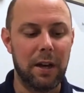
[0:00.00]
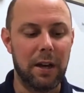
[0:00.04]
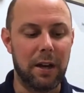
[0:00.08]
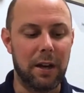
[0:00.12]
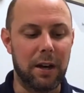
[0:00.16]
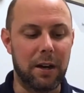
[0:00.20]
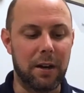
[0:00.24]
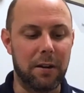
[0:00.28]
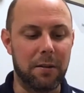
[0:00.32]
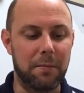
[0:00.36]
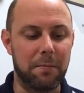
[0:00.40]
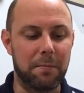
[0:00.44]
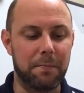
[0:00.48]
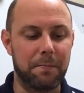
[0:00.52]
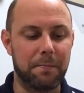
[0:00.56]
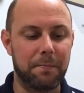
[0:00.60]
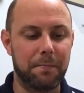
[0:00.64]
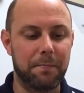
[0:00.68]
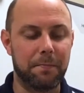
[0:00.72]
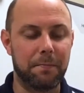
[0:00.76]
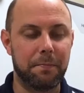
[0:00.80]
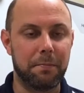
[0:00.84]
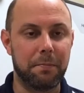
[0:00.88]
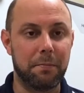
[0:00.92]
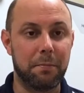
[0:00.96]

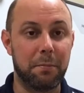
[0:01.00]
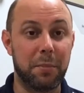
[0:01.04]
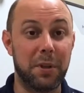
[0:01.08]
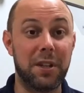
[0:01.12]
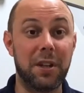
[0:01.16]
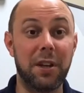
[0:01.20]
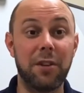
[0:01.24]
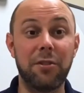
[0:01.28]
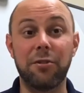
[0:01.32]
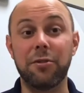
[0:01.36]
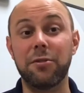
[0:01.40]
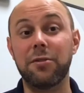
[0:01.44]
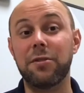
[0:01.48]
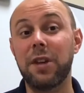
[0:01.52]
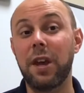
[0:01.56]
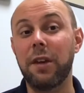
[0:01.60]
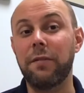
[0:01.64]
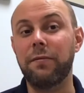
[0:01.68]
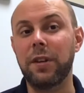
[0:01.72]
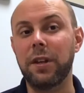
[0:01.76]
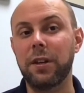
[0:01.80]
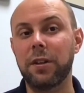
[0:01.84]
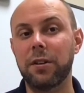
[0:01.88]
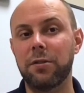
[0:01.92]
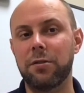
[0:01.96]
potential
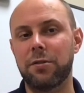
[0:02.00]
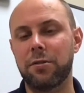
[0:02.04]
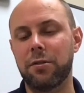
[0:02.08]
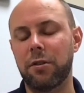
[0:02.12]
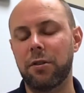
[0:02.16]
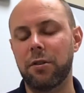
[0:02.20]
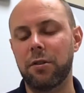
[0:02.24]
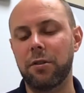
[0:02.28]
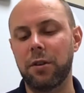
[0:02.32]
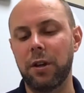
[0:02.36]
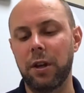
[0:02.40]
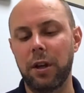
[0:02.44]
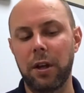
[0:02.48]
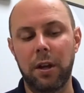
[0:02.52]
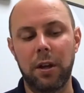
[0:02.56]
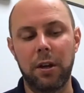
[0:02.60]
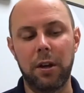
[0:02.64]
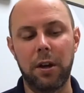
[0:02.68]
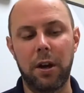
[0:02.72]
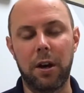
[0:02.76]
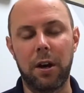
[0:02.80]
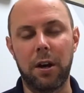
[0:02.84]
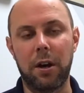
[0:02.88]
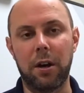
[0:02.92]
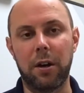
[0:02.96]
safety concern
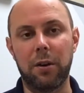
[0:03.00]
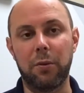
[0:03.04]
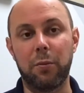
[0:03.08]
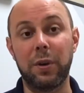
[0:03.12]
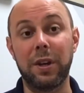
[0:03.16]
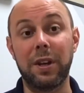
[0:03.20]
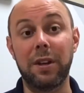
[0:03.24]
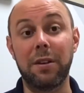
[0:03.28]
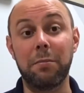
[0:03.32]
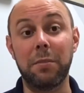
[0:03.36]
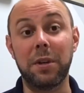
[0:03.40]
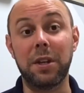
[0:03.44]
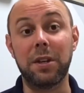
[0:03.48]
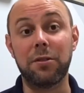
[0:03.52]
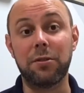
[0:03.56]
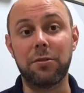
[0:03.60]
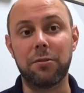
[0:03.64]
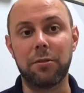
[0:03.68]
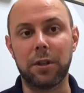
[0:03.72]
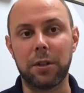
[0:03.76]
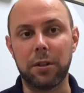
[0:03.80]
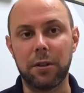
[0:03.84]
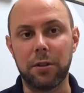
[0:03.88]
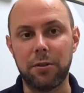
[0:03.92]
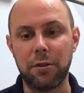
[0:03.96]
when
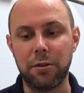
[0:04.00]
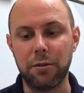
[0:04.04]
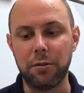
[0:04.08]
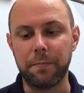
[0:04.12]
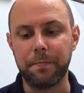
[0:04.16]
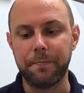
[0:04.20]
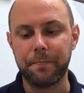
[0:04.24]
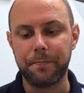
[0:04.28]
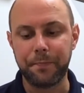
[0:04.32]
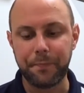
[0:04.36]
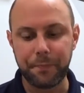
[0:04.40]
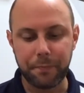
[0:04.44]
administering the two.